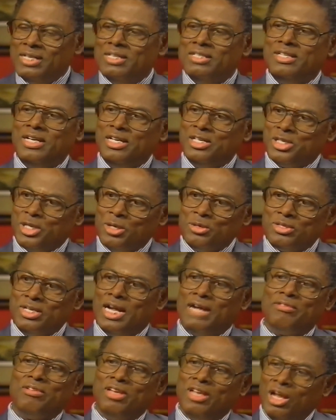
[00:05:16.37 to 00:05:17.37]
their children
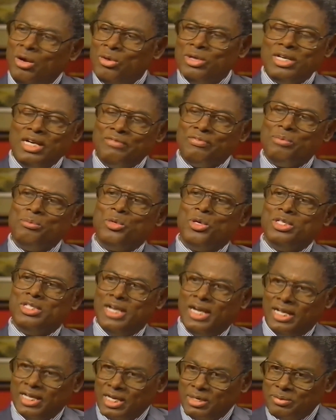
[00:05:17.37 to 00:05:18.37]
have lower infant
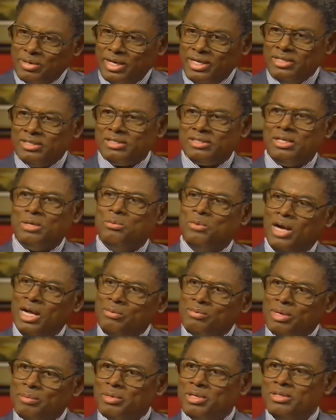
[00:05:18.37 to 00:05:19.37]
mortality rates than
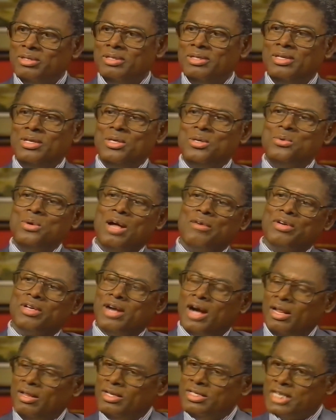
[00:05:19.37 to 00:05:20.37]
white women who have a
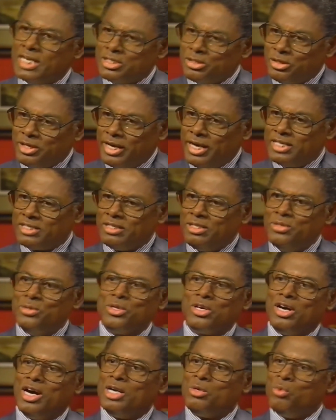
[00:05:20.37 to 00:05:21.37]
college education,
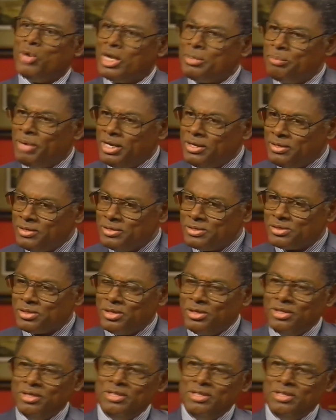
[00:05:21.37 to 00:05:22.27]
who are unwed mothers.